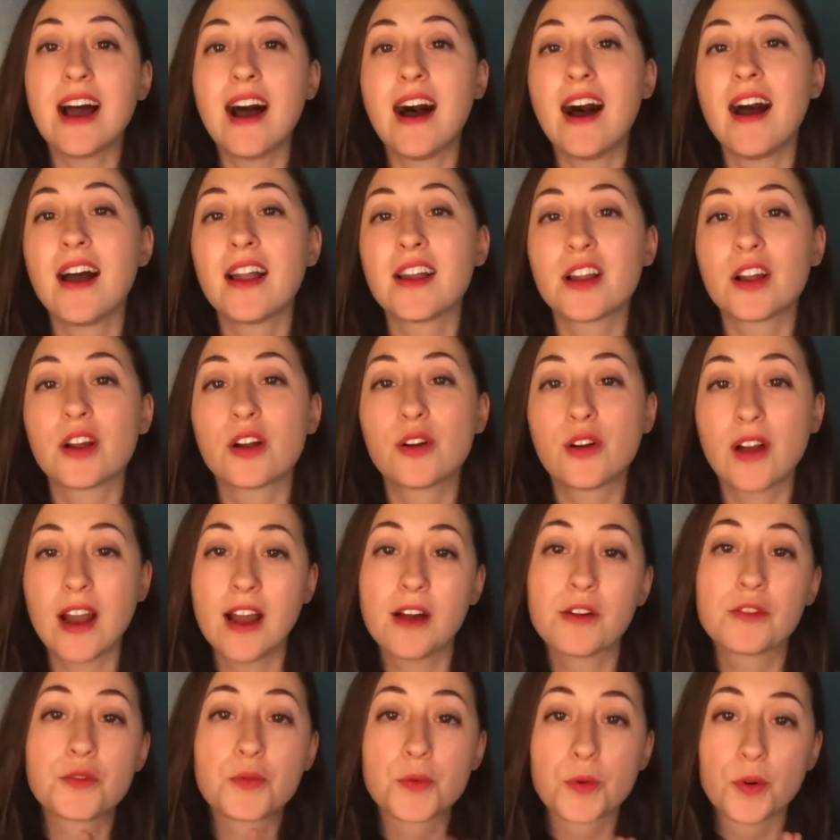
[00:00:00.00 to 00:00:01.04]
on
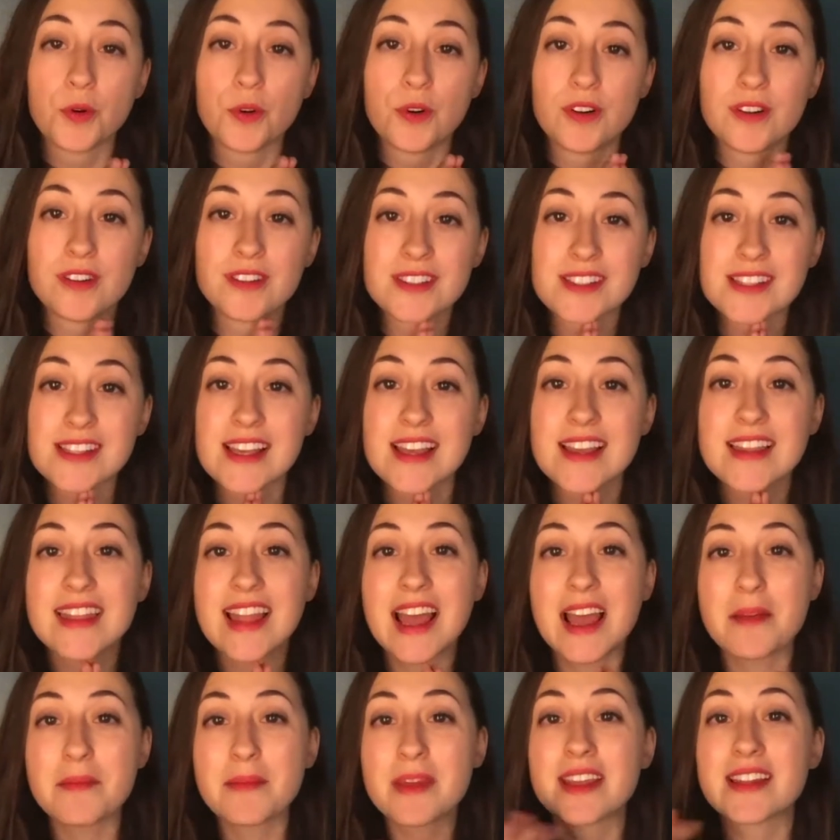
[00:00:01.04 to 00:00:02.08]
ground rules, and
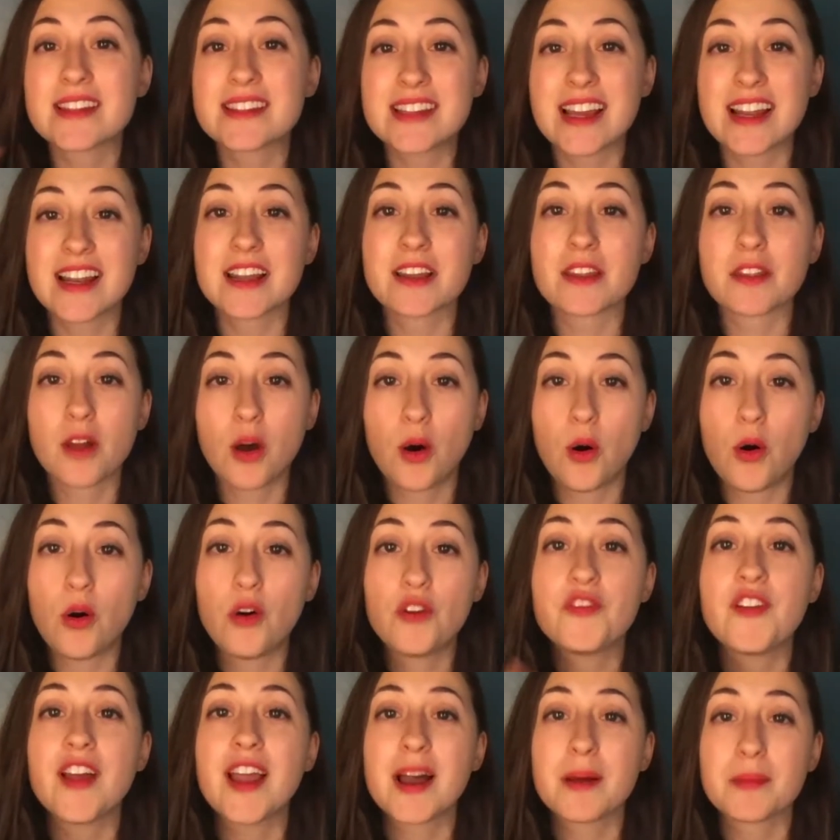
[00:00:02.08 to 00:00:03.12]
that means getting the whole
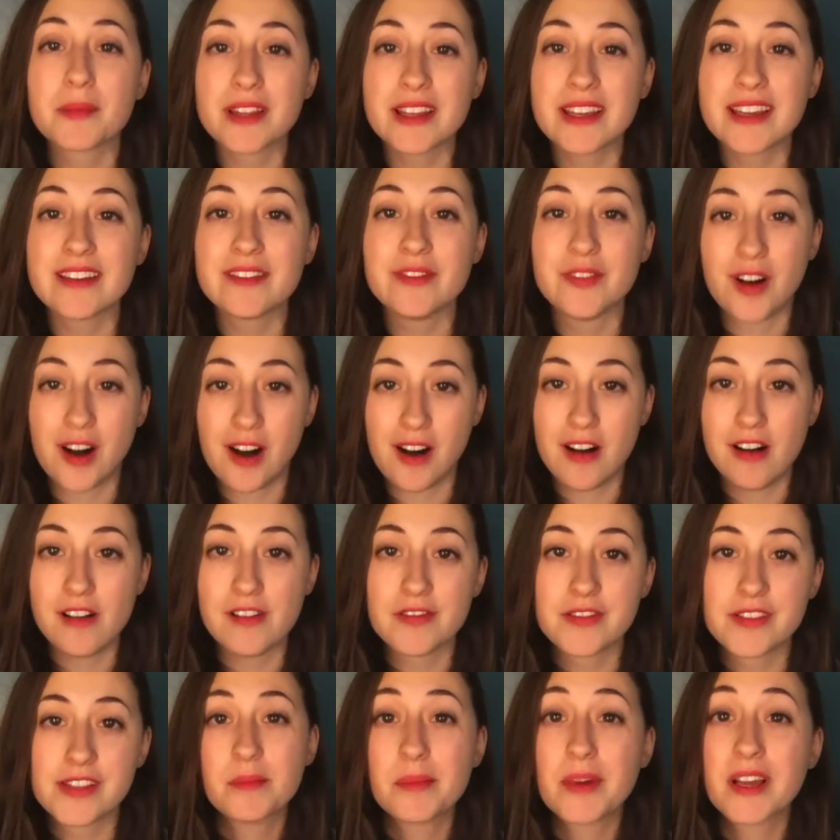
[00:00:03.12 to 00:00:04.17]
family
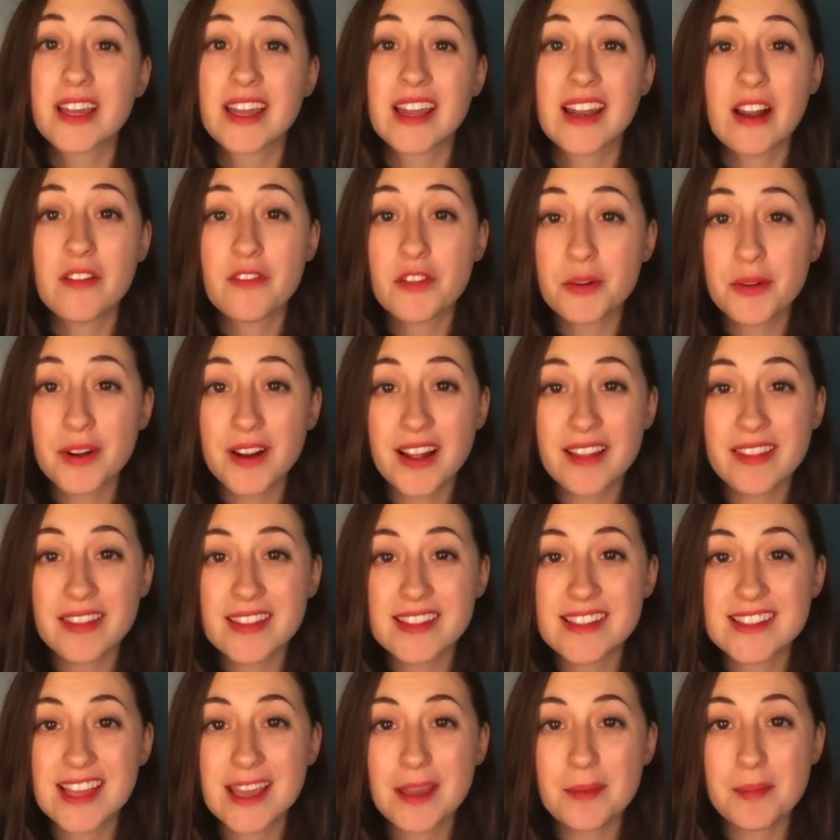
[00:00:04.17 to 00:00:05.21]
involved, but get everyone on the
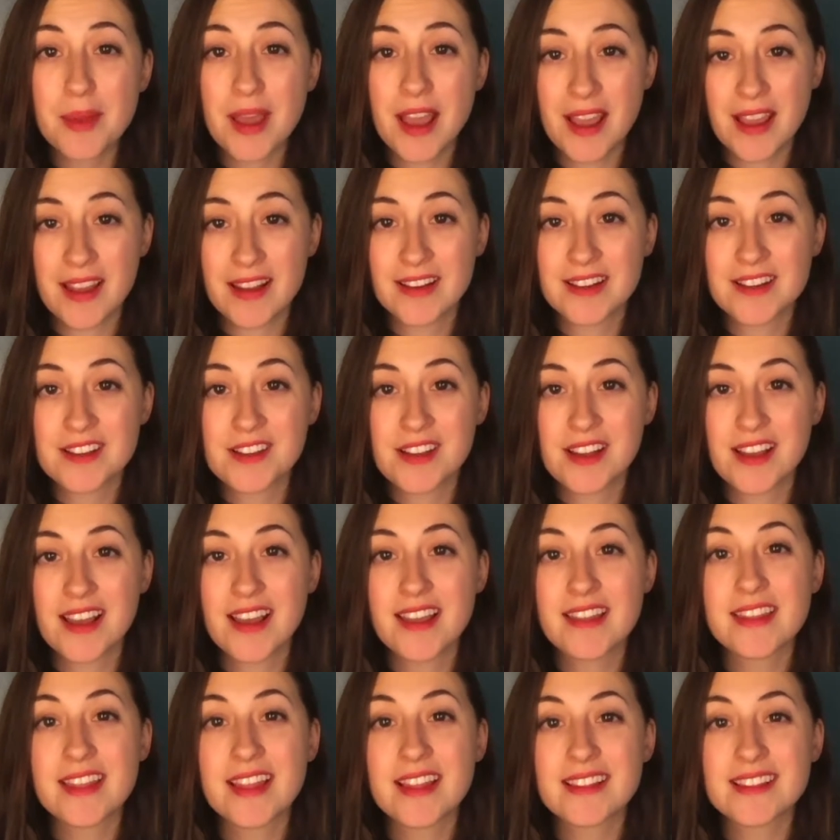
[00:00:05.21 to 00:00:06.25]
same page,
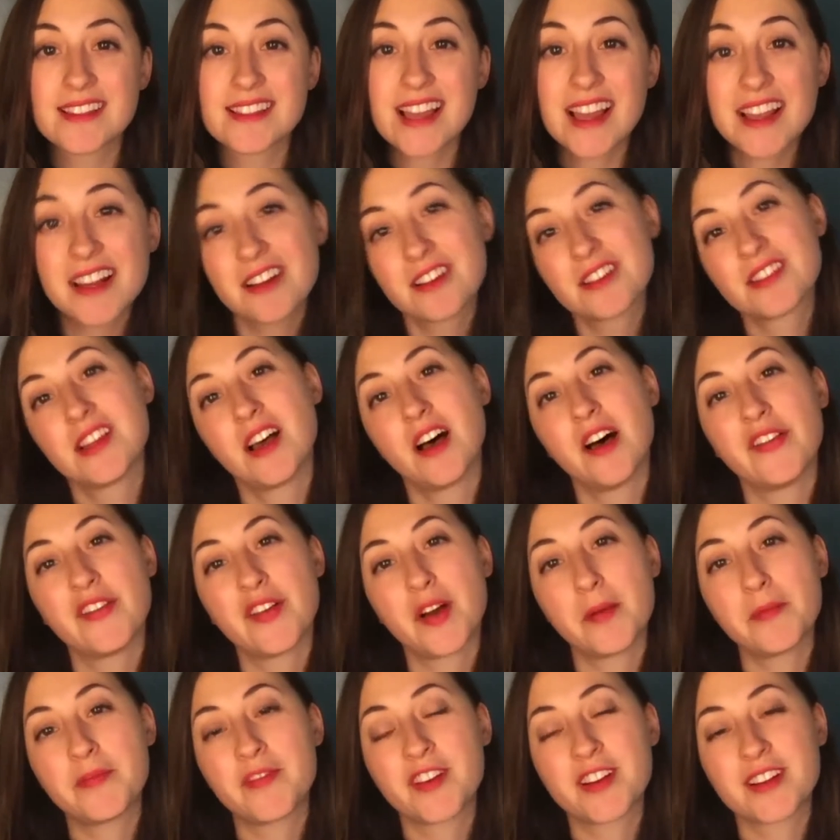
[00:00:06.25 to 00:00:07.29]
and then set yourself
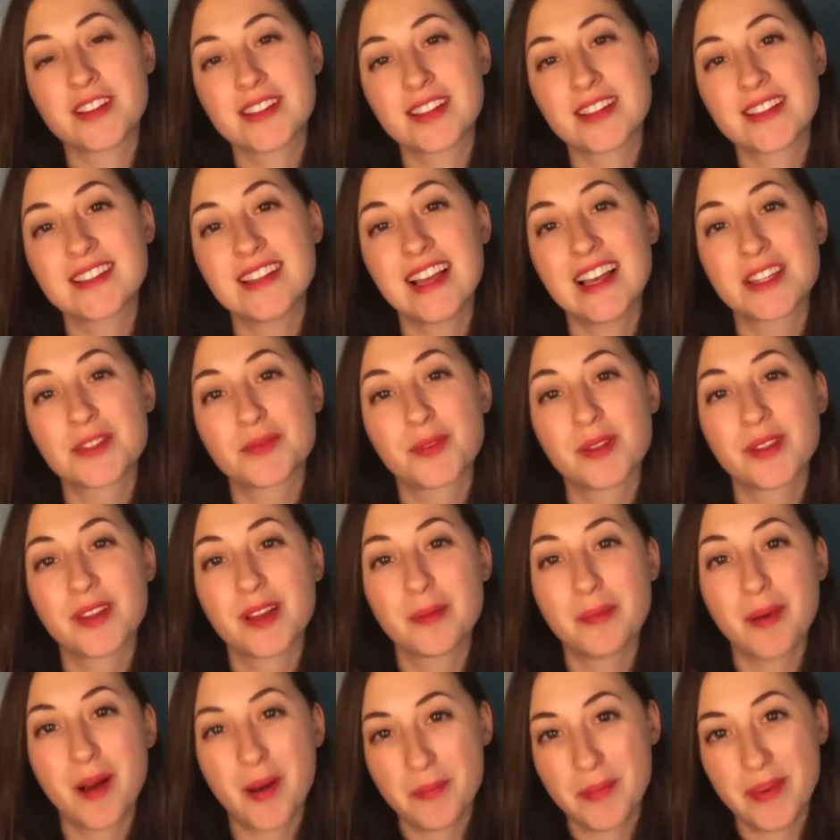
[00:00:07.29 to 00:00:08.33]
up for success with
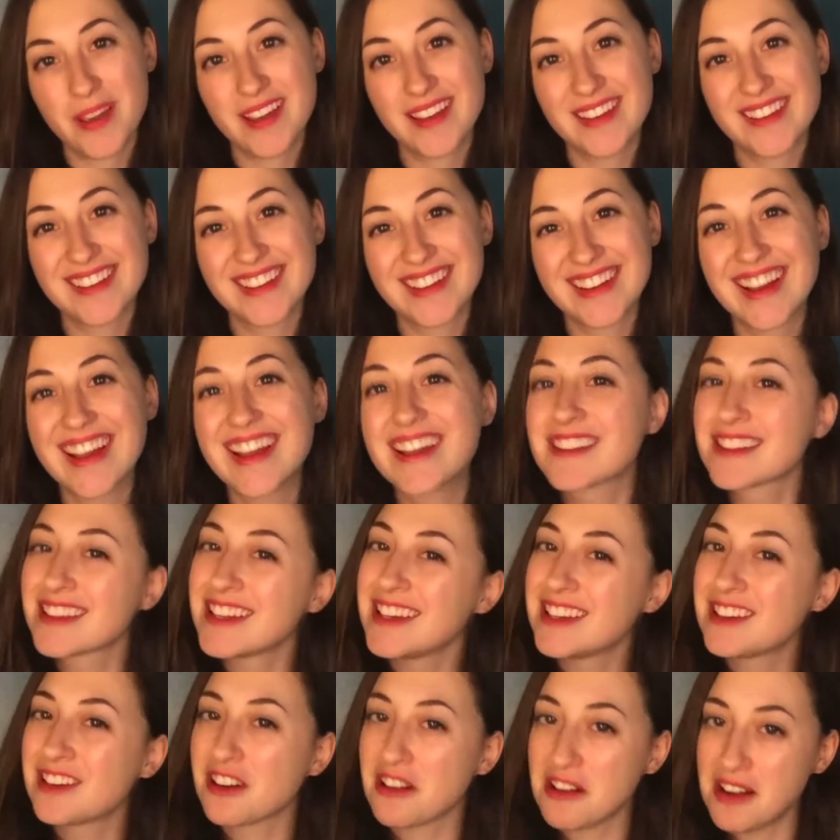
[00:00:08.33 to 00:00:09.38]
your puppy and
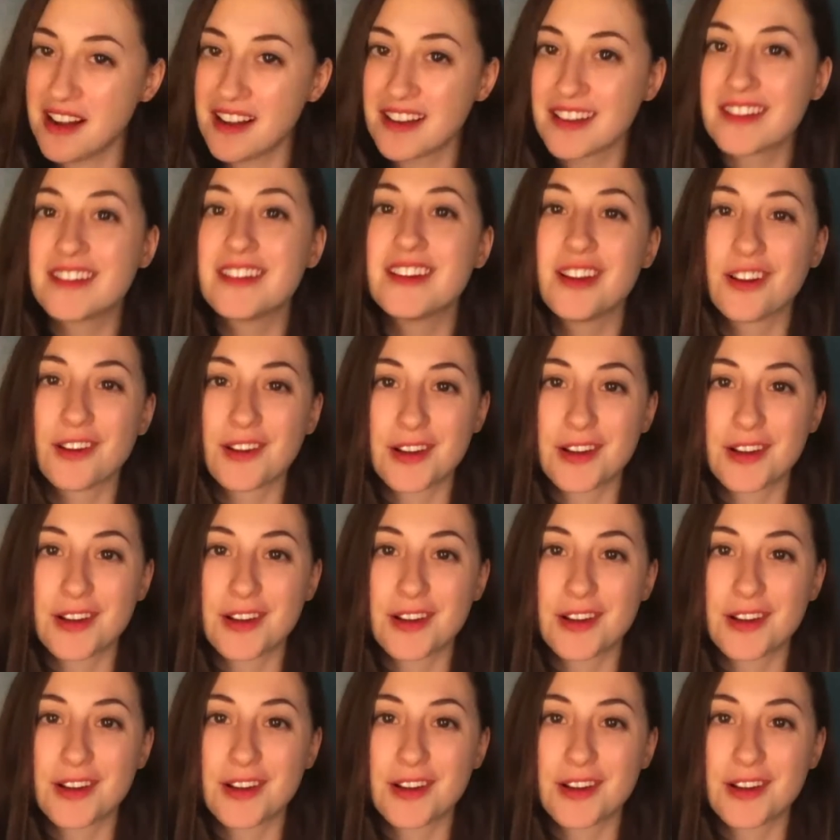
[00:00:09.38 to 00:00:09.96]
later on your